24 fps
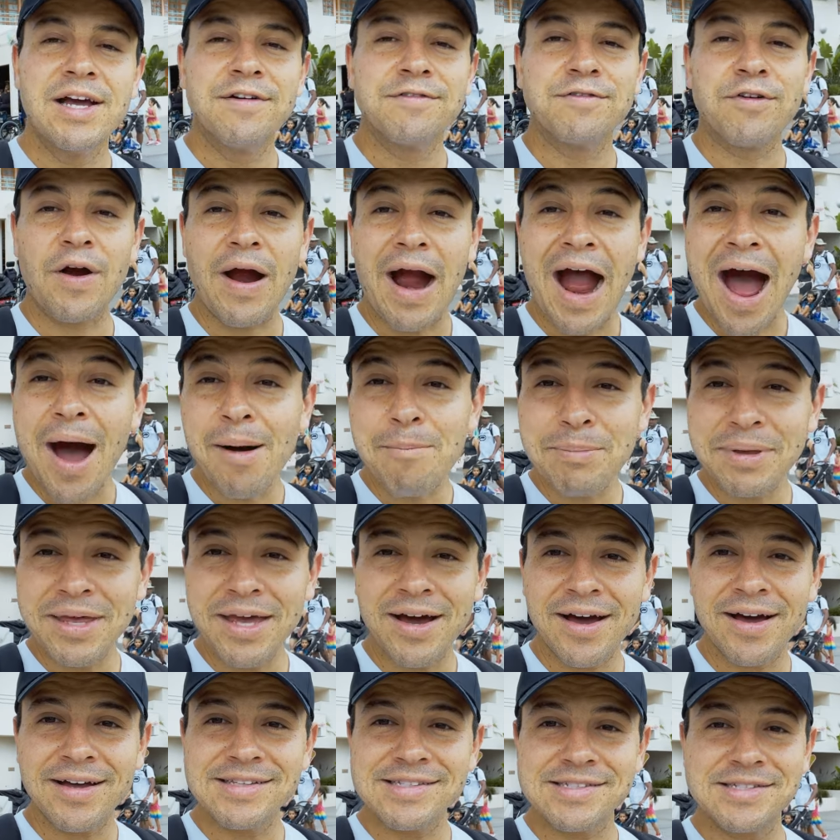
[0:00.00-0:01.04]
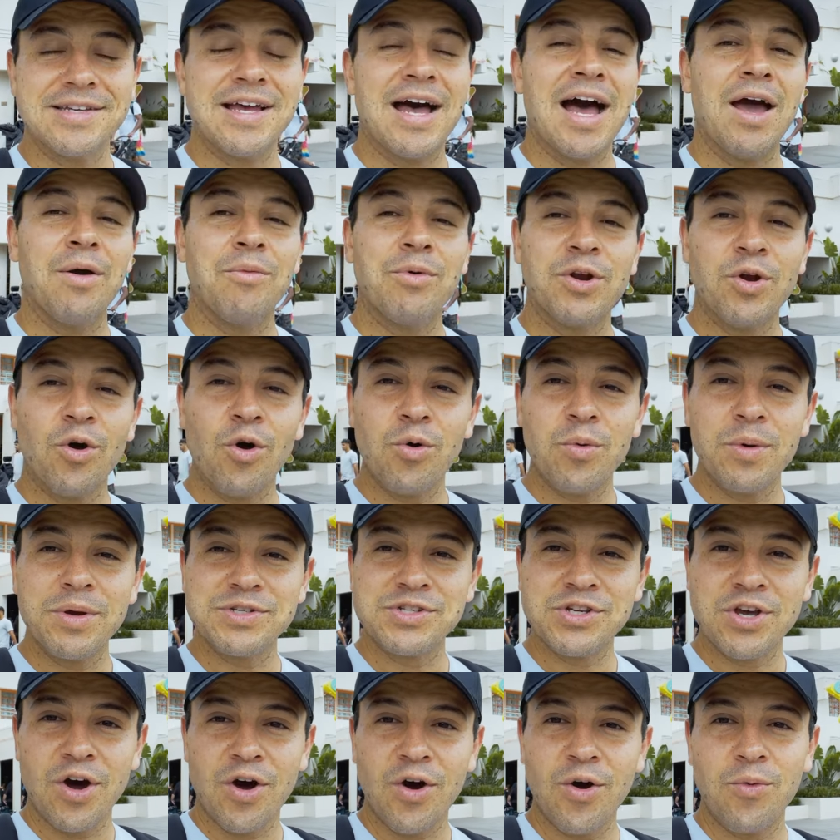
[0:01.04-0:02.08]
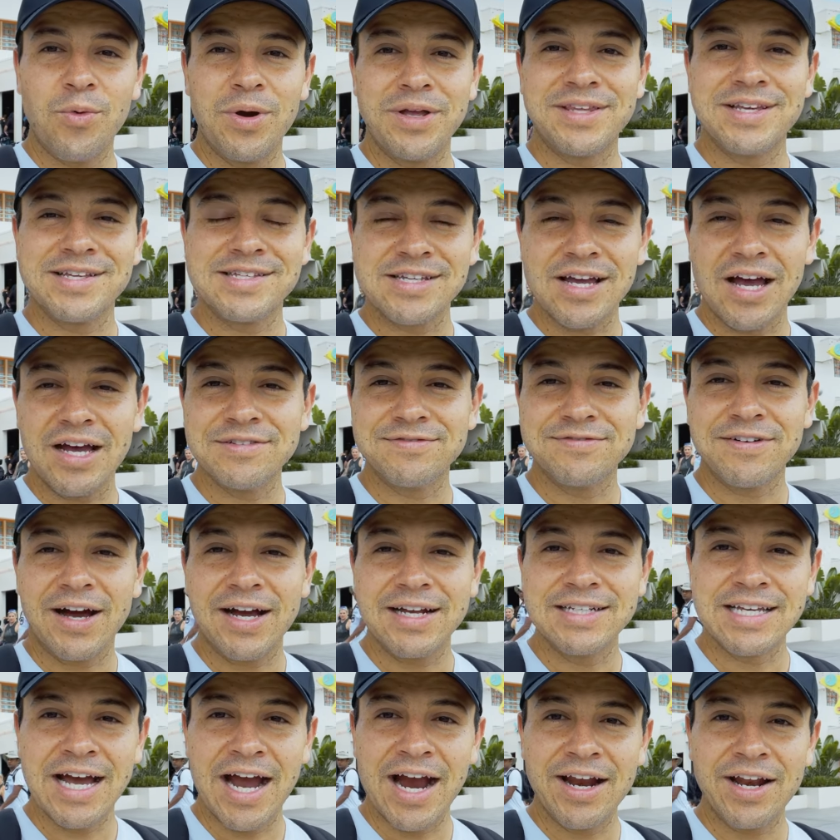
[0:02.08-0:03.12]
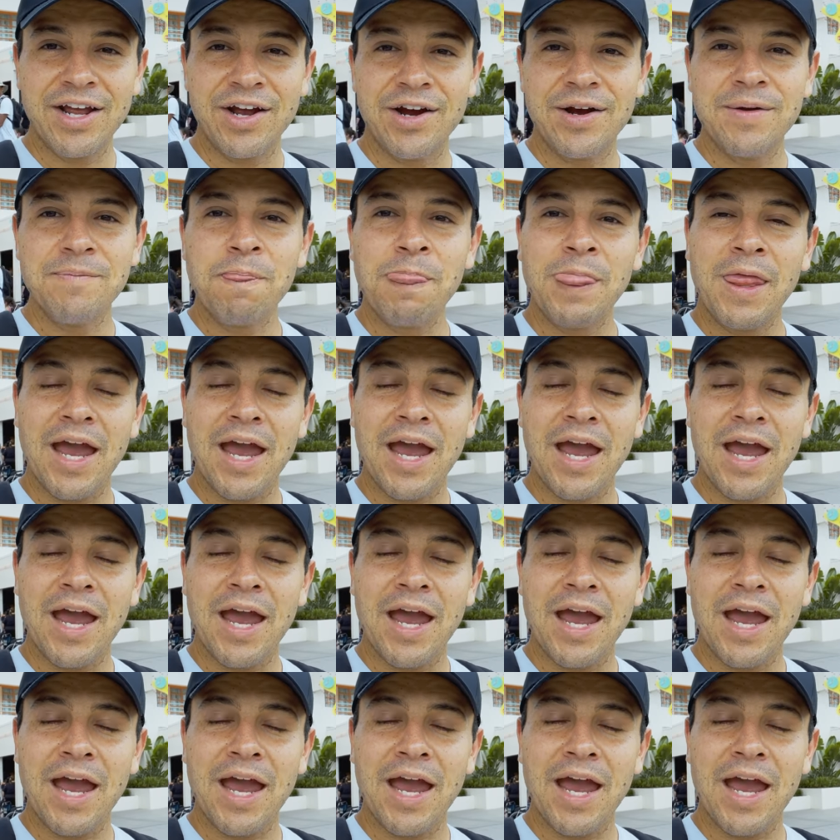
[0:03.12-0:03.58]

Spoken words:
For ambiance, I would always go with the Sci-Fi Diner.